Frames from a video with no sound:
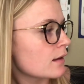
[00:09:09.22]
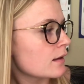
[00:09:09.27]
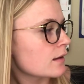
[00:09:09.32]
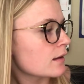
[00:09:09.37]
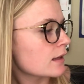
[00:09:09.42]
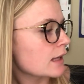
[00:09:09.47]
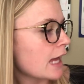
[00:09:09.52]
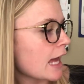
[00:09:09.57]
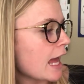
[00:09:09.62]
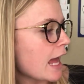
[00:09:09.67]

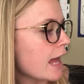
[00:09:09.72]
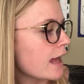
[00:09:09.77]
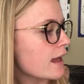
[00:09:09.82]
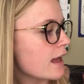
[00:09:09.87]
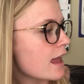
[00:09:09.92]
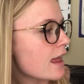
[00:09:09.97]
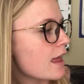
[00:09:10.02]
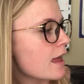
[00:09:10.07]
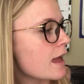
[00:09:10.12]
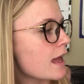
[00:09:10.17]
Okay,
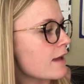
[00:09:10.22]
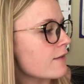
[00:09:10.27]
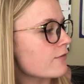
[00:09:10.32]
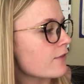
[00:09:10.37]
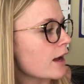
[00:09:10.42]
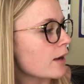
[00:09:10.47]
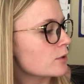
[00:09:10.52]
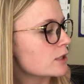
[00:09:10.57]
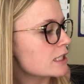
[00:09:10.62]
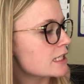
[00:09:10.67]
if
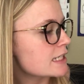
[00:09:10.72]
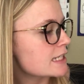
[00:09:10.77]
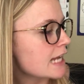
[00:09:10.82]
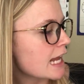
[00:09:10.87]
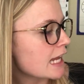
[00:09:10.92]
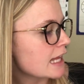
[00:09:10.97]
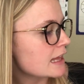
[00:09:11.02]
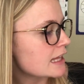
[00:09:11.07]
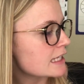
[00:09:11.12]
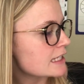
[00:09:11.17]
I were to
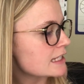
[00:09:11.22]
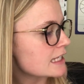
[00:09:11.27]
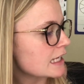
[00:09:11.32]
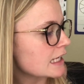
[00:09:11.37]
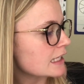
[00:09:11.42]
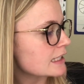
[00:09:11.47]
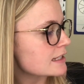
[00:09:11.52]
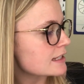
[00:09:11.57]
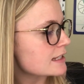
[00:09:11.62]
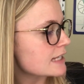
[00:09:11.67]
take this
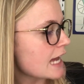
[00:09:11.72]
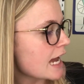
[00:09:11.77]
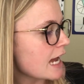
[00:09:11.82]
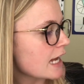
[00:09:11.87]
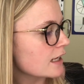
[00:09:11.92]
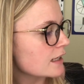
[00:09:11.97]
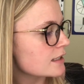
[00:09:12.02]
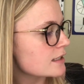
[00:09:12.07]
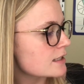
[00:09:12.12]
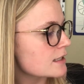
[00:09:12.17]

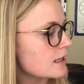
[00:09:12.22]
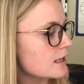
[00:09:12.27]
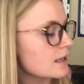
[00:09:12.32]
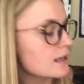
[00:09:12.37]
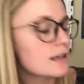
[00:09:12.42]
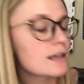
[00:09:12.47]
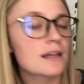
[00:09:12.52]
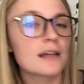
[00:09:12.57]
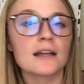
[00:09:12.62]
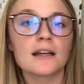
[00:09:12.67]
exact
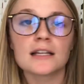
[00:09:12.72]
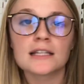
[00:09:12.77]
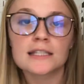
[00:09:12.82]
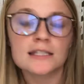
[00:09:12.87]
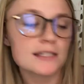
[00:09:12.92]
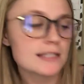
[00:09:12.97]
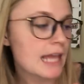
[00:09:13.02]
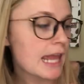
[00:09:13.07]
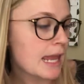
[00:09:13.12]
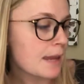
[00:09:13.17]

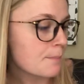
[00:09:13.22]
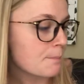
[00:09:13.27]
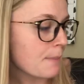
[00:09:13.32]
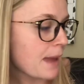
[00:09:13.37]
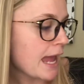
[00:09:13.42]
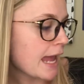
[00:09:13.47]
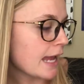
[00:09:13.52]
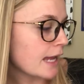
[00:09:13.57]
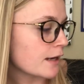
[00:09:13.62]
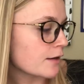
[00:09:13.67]
same
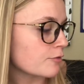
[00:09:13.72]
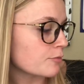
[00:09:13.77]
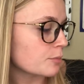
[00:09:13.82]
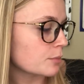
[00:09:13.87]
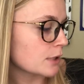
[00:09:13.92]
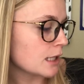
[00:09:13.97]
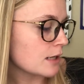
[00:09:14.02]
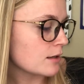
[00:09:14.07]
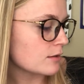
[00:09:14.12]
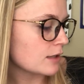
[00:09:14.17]
pan of
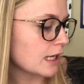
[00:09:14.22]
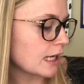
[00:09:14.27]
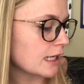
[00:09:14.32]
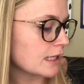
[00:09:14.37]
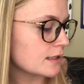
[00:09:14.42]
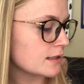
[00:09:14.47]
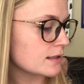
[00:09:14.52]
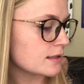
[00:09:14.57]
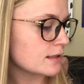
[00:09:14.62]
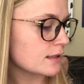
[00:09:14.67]

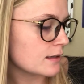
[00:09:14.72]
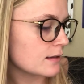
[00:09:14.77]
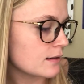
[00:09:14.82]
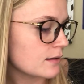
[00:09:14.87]
brownies